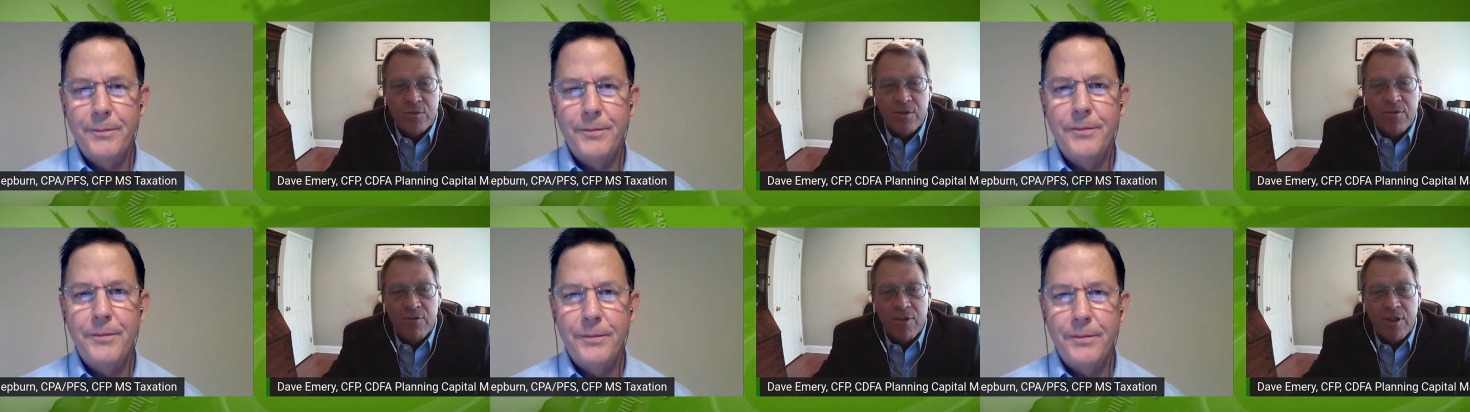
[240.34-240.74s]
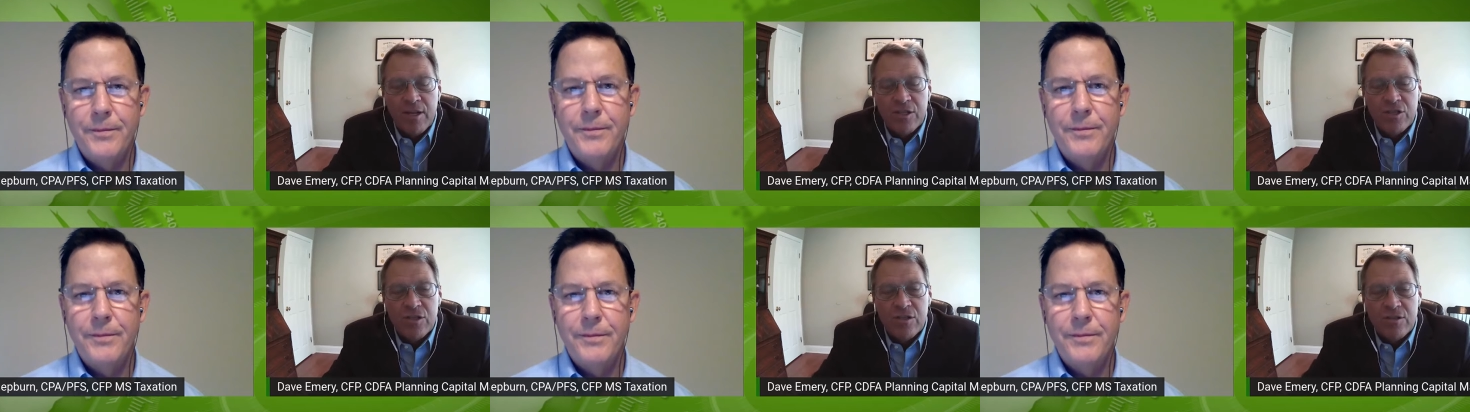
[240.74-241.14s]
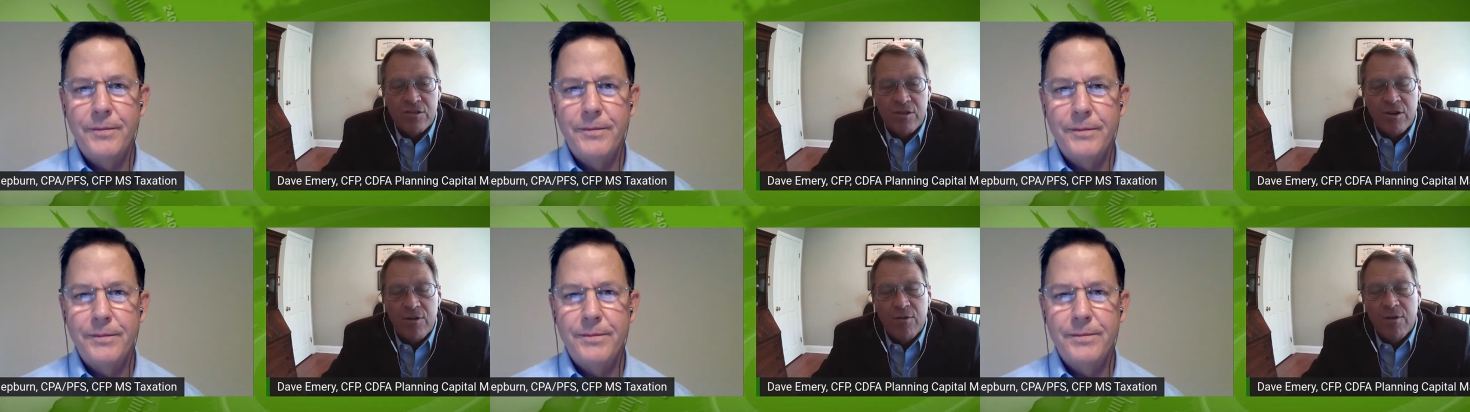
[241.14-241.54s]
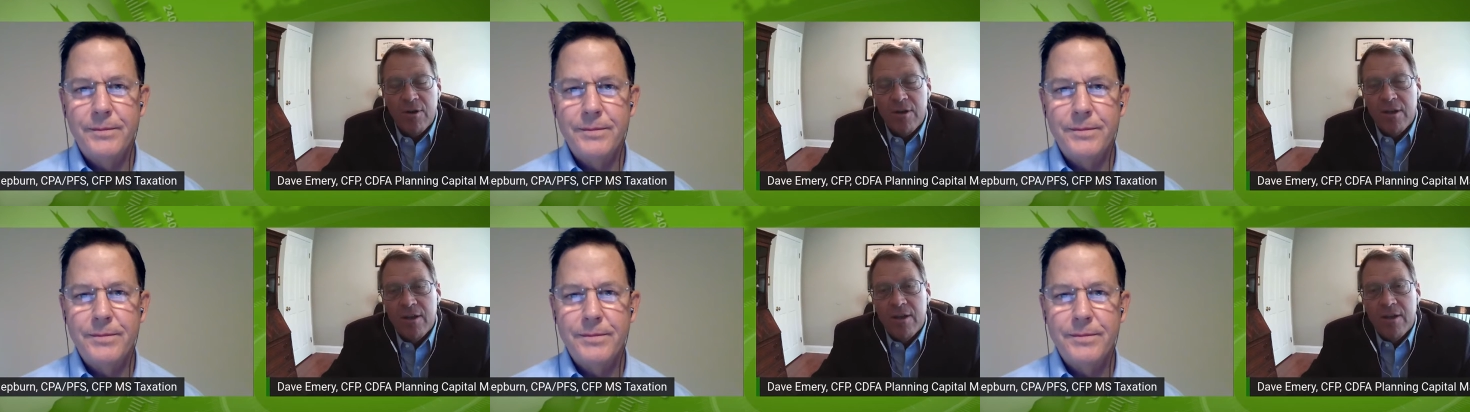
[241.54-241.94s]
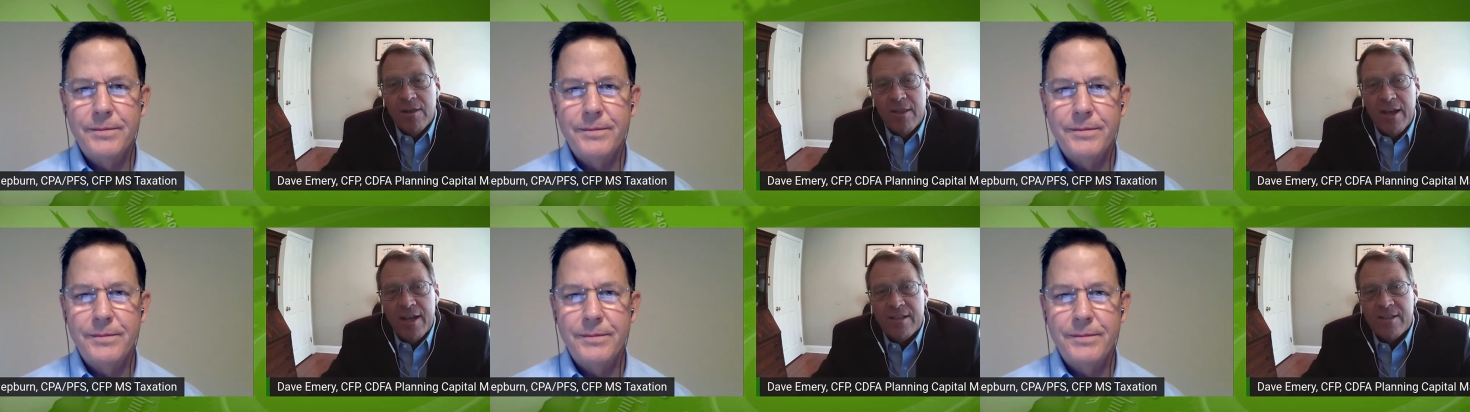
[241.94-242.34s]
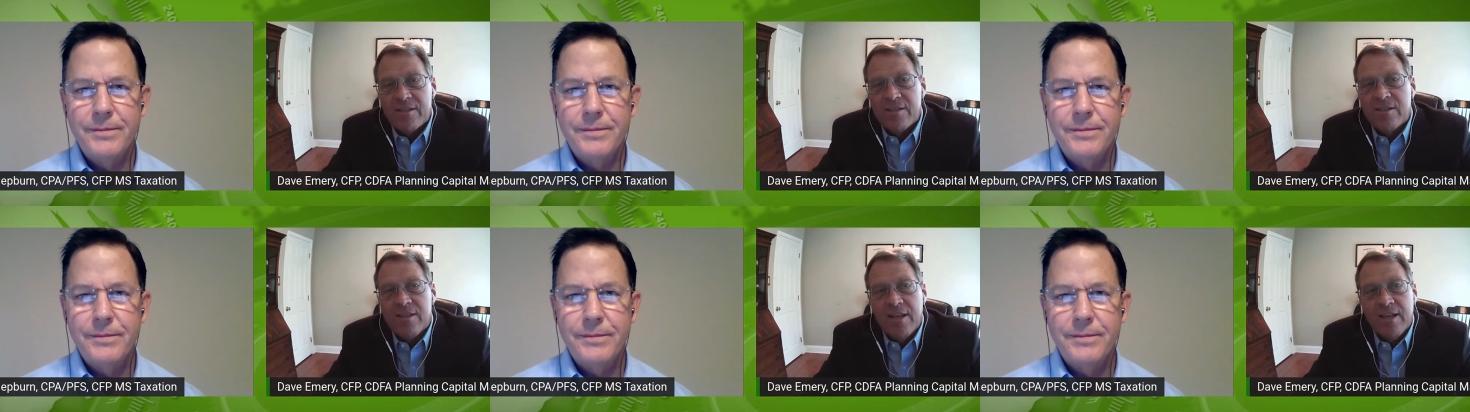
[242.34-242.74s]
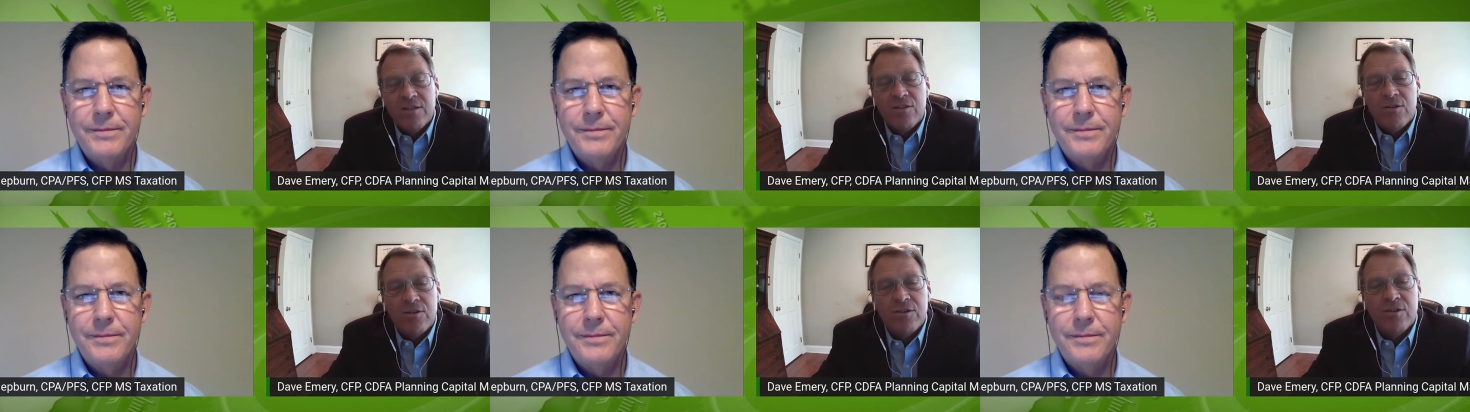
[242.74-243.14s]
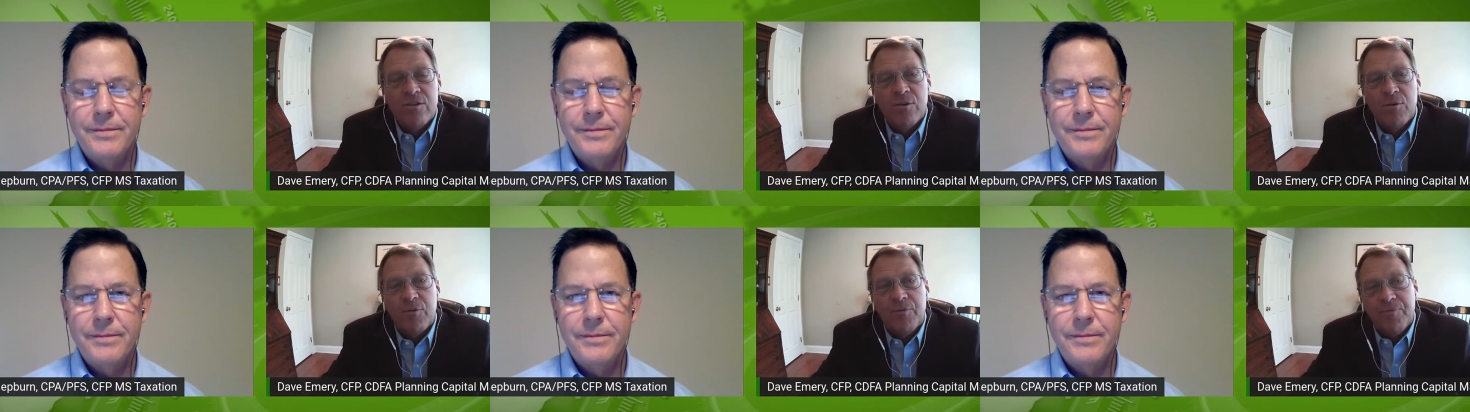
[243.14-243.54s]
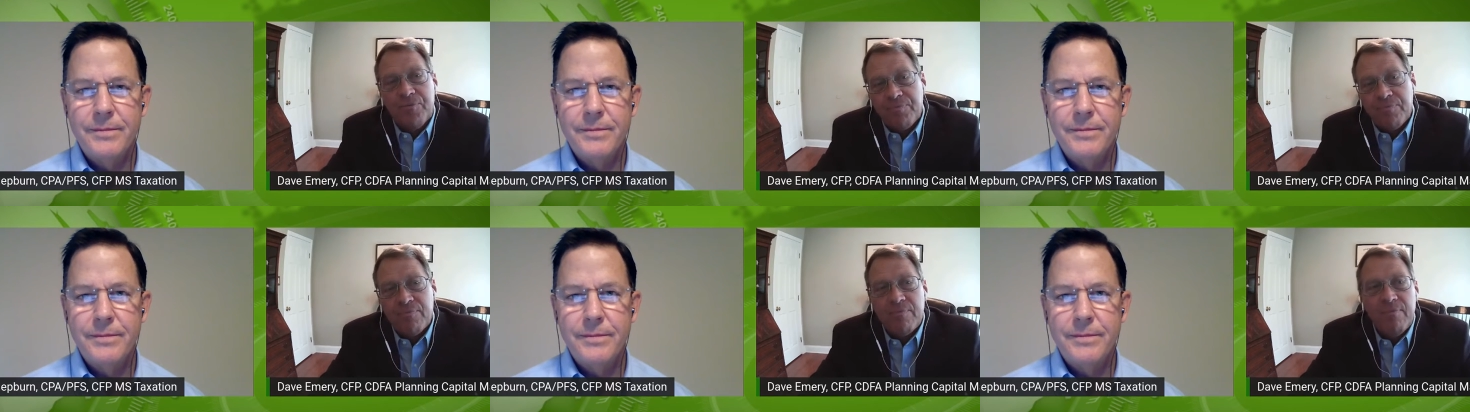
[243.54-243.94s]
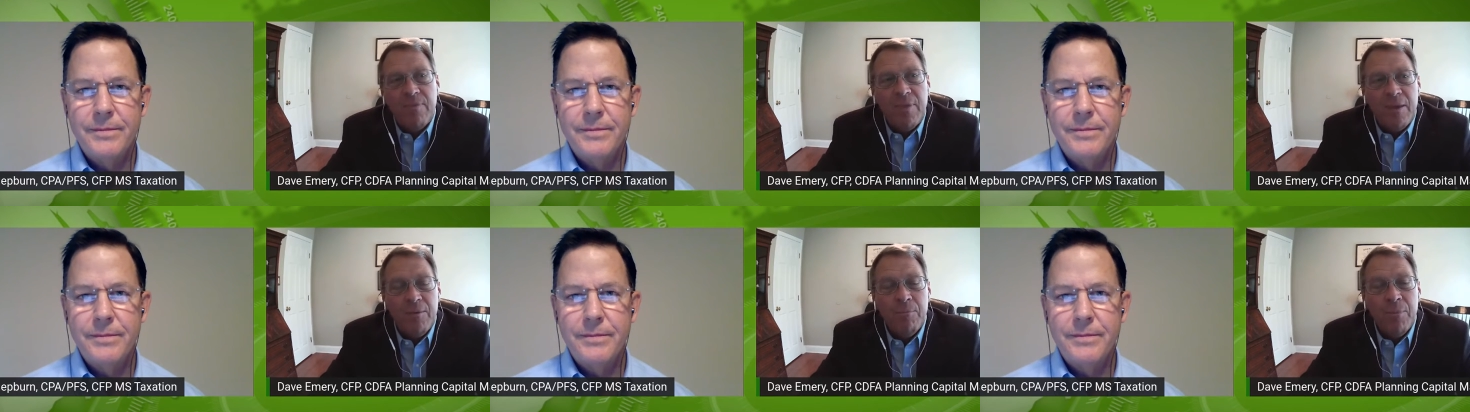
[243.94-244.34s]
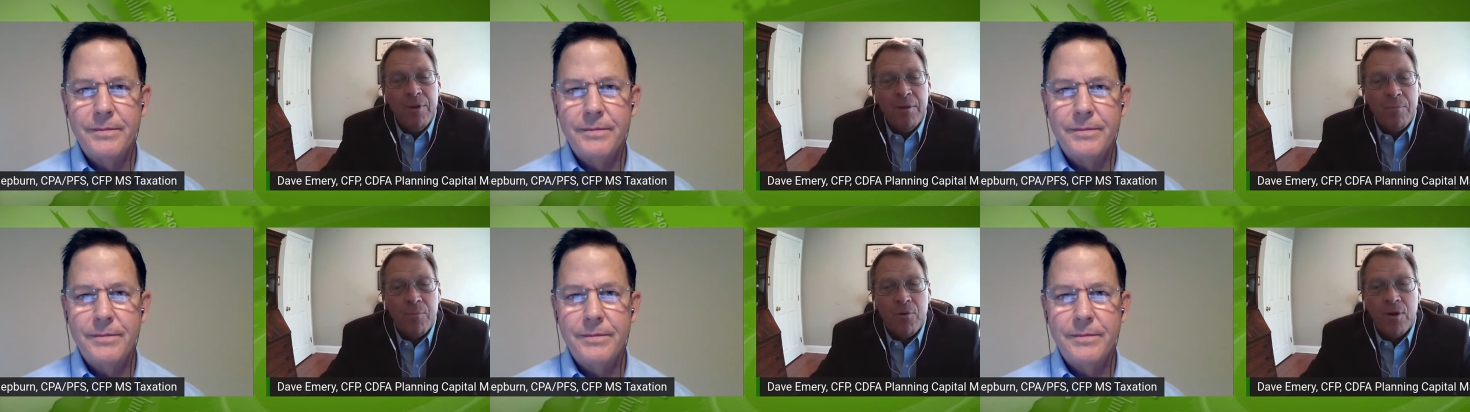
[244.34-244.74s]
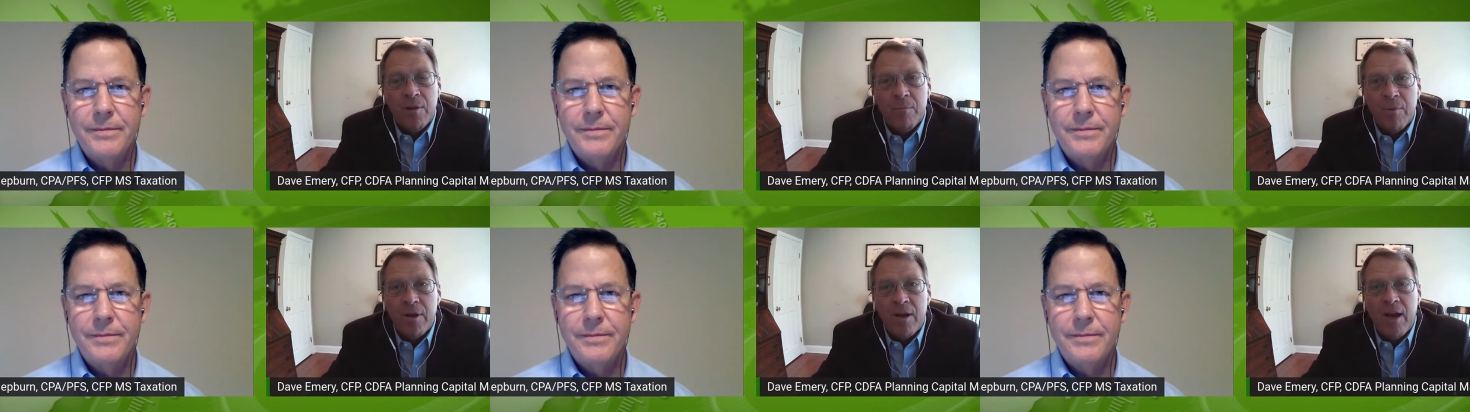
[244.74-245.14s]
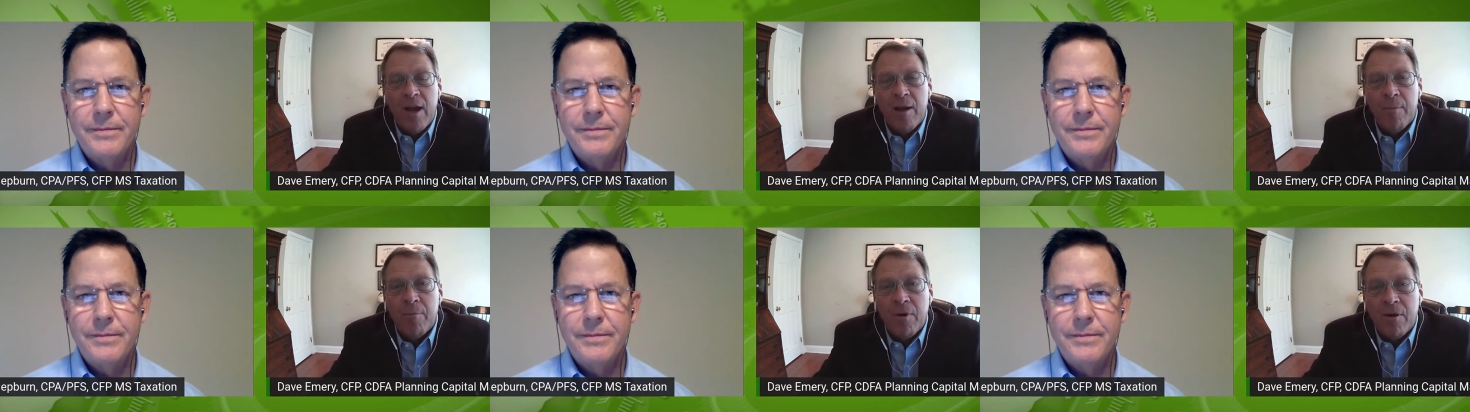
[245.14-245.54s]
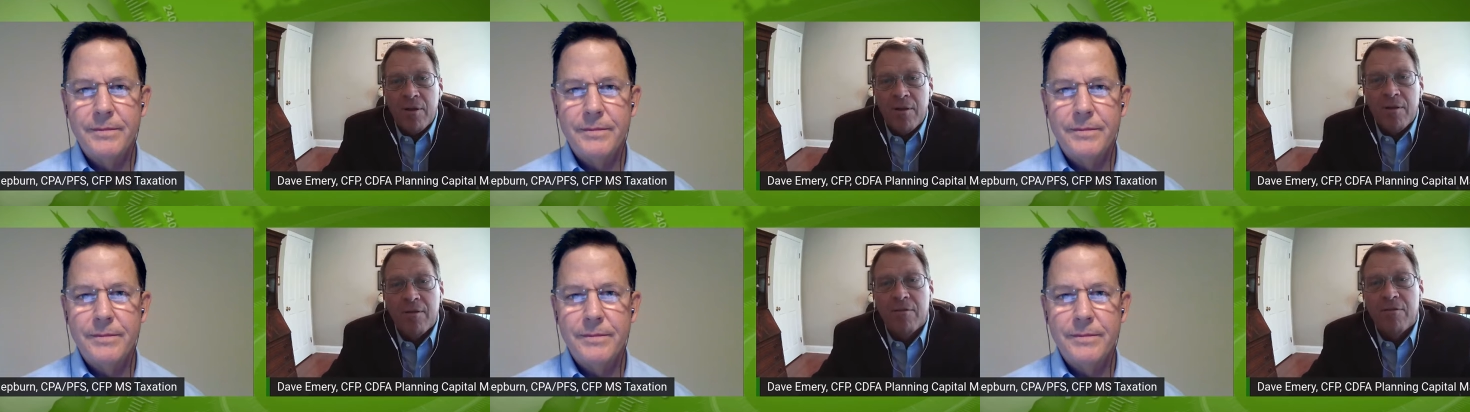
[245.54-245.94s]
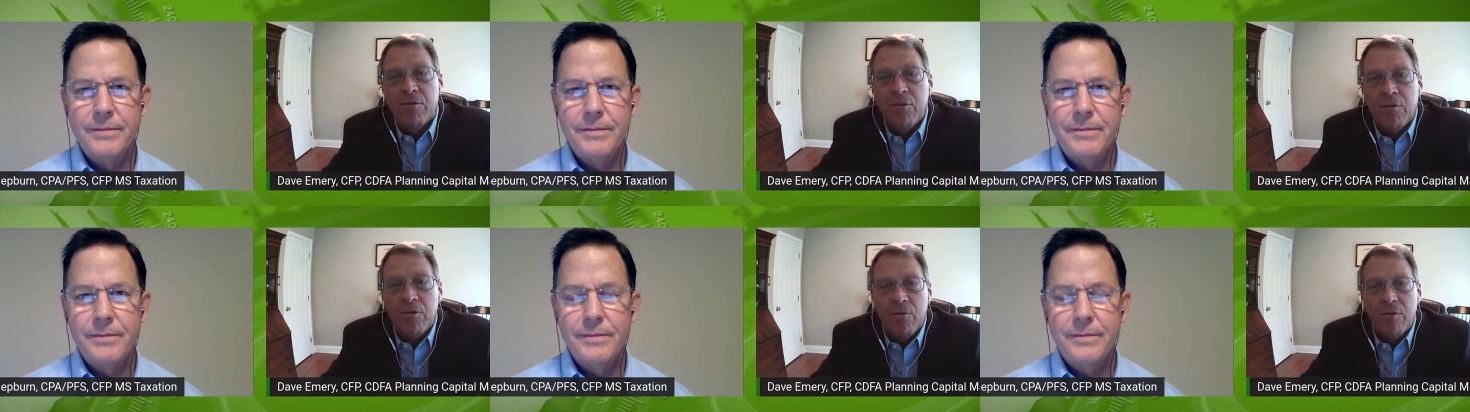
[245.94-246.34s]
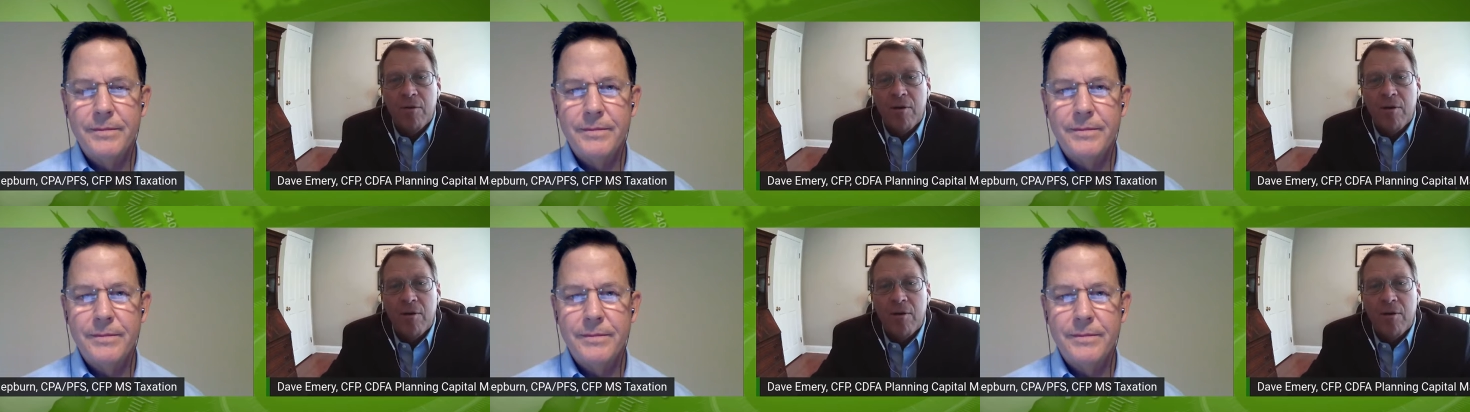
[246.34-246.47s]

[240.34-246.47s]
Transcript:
Speaker 1: yep. with inflation. So that's that's also been a pretty big hot button too.